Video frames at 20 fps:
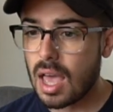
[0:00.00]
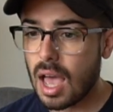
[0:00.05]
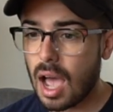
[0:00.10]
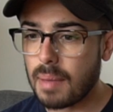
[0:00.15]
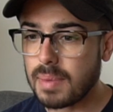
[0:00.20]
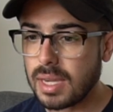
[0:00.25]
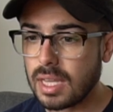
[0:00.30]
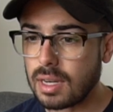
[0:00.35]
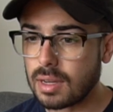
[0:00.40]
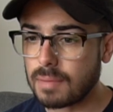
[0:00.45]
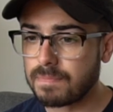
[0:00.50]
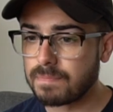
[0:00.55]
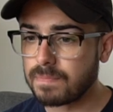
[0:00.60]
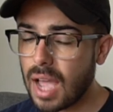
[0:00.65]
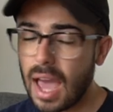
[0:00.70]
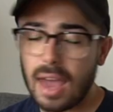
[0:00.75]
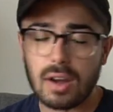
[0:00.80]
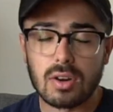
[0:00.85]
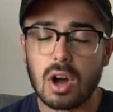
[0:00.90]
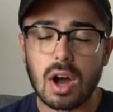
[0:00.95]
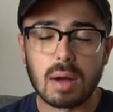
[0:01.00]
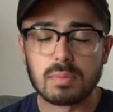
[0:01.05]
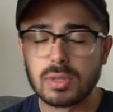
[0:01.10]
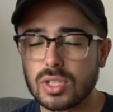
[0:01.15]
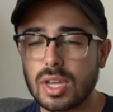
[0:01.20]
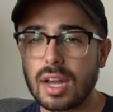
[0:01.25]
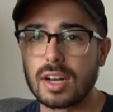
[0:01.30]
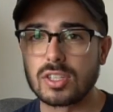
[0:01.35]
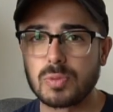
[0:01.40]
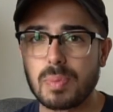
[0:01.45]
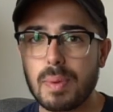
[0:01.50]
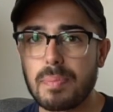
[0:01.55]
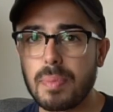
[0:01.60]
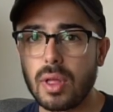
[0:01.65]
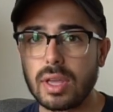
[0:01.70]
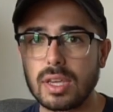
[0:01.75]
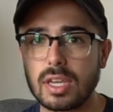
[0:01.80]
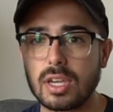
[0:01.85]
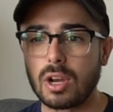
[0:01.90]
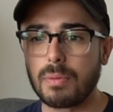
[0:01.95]
I mean, I don't know. I'm just kind of
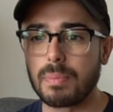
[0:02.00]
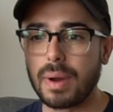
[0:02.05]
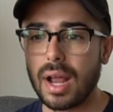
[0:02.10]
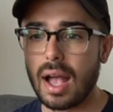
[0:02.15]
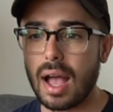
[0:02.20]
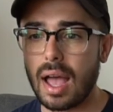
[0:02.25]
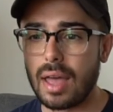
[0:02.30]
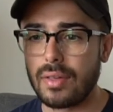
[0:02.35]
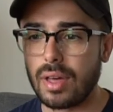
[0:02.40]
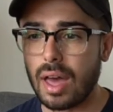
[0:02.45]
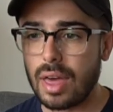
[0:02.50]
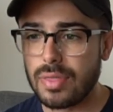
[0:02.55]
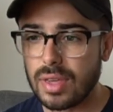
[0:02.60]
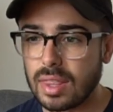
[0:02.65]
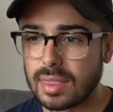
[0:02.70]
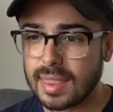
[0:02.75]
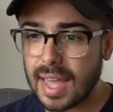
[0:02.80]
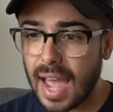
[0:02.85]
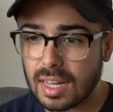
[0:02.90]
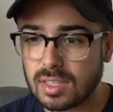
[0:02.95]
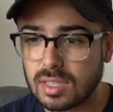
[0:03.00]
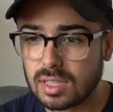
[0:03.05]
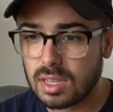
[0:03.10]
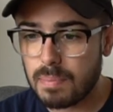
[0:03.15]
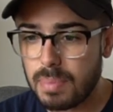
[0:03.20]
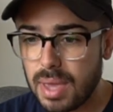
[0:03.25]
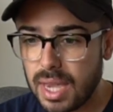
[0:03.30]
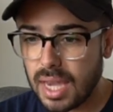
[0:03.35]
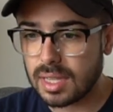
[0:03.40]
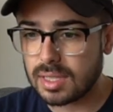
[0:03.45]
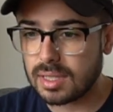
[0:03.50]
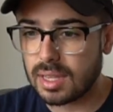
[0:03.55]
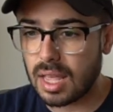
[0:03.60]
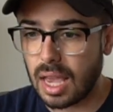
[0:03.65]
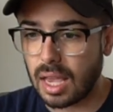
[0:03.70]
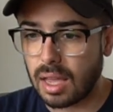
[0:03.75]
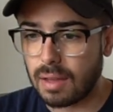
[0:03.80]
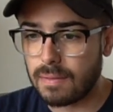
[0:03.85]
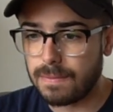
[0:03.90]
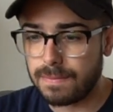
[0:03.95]
spitballing here, but I, I think that's the biggest
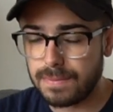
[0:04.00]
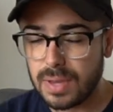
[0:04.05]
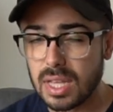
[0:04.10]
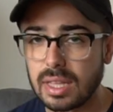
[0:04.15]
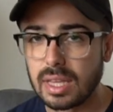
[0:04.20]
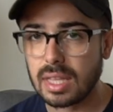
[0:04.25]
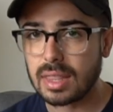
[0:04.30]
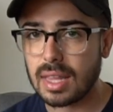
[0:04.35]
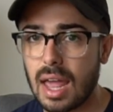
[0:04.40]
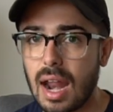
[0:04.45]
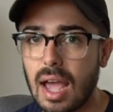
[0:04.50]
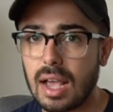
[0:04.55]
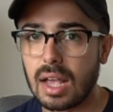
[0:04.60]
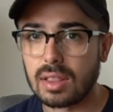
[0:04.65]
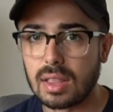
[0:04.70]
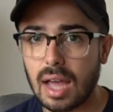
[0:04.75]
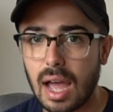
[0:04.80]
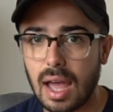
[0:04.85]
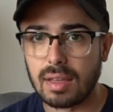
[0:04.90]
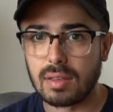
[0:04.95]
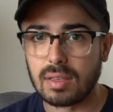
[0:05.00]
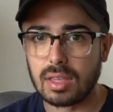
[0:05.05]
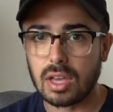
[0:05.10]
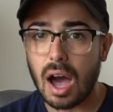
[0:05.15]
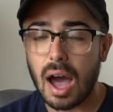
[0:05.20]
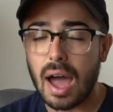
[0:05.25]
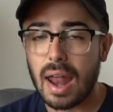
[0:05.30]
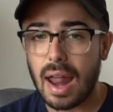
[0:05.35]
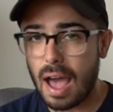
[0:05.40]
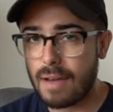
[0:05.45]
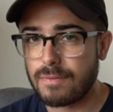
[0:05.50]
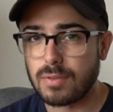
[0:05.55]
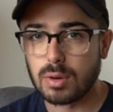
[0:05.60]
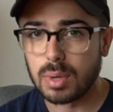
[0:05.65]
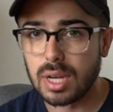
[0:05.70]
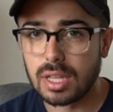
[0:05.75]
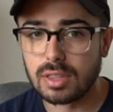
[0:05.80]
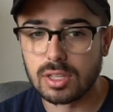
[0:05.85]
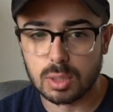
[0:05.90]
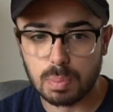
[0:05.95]
like feeling that I, I got after
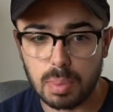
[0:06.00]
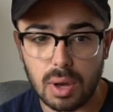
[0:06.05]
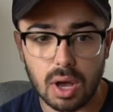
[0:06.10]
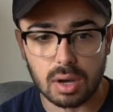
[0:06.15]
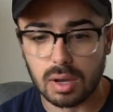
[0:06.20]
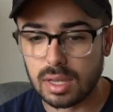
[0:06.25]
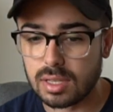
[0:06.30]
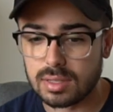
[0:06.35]
reading this book.